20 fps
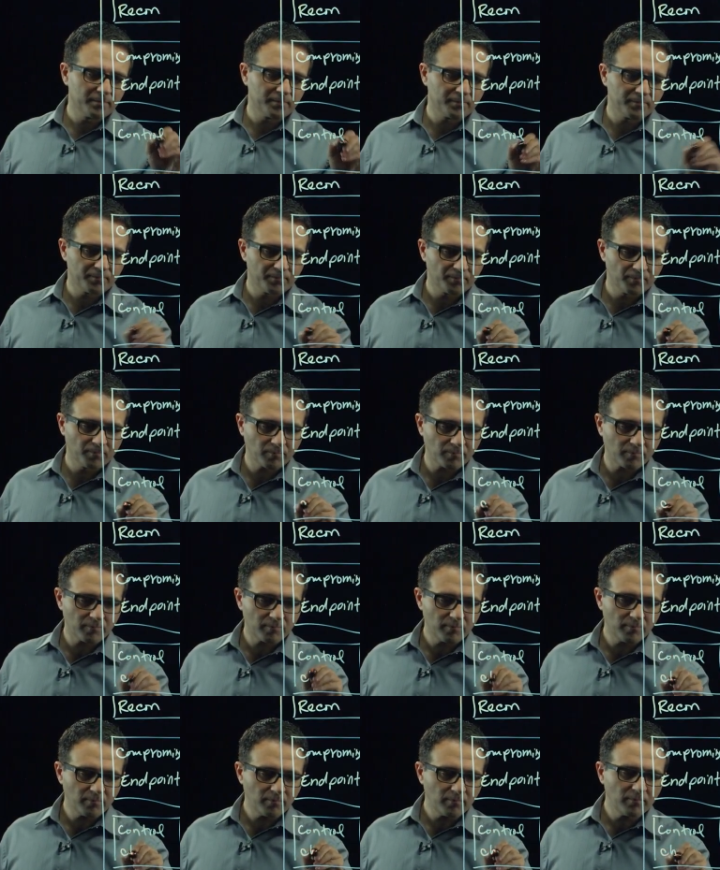
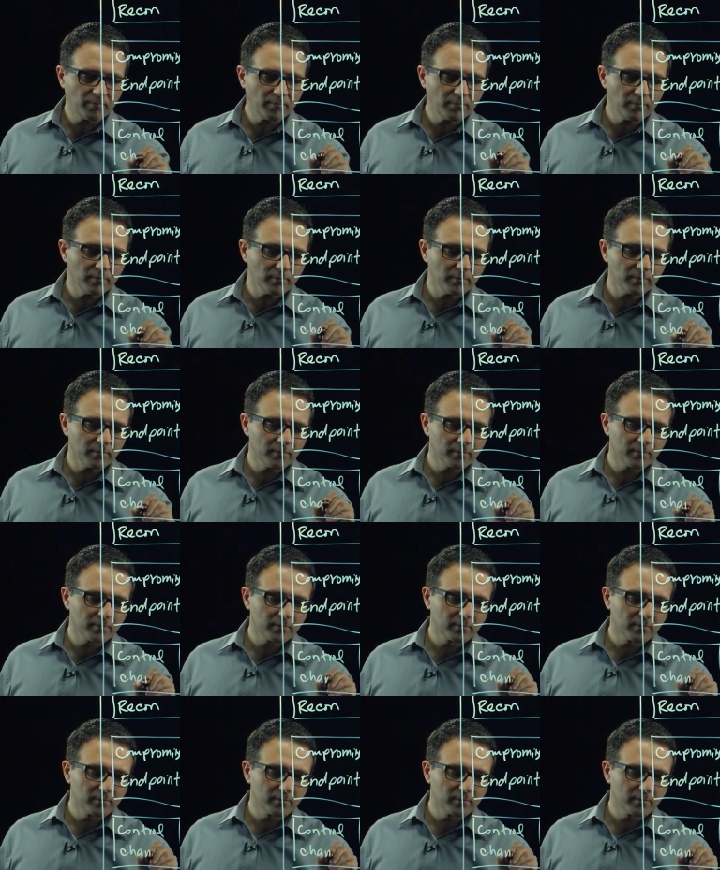No one is speaking in this clip.